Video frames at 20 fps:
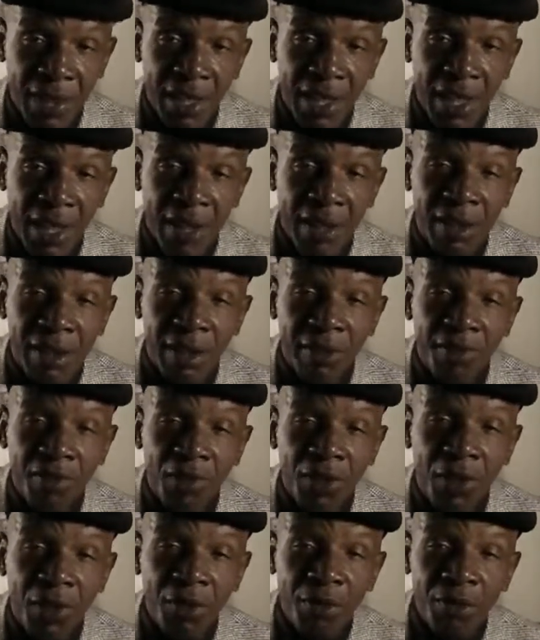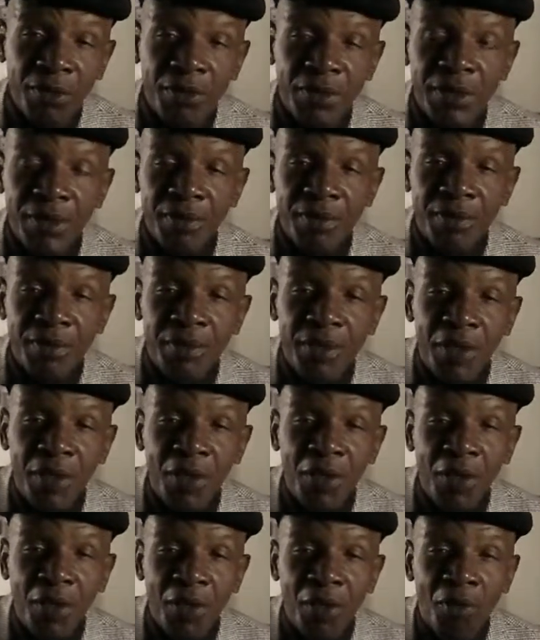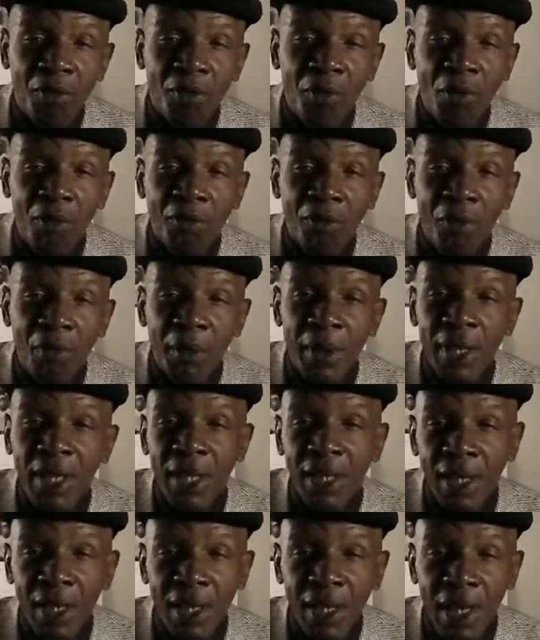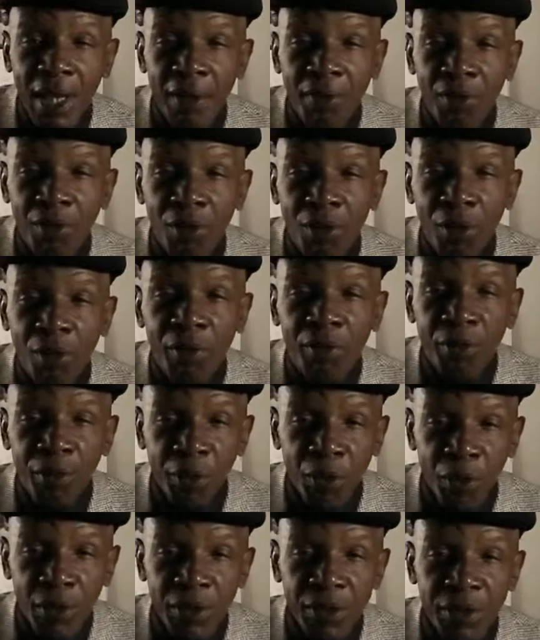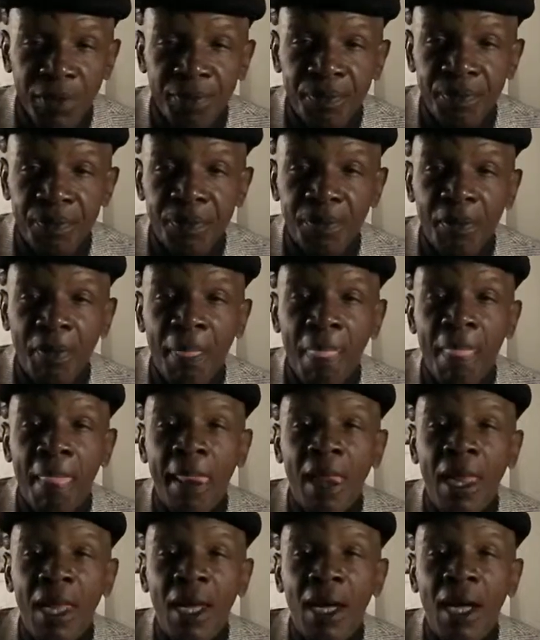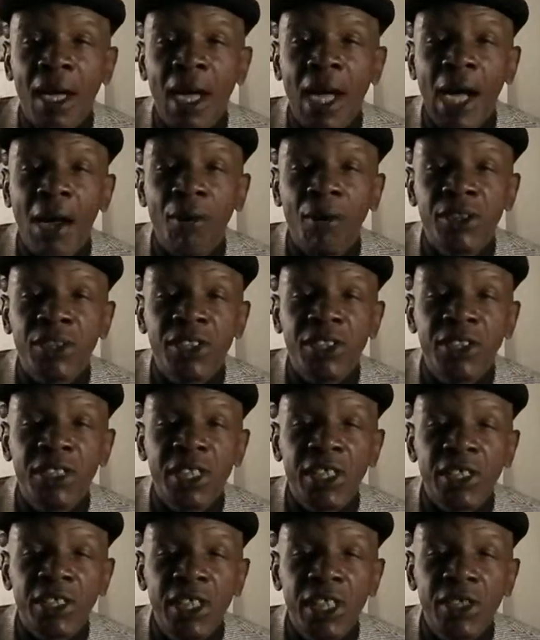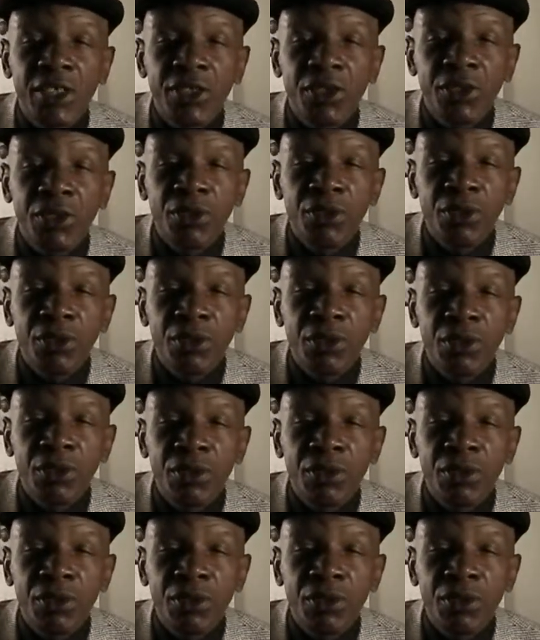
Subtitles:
Now, if you don't vote for me, and a lot of you won't, of course, I would suggest that you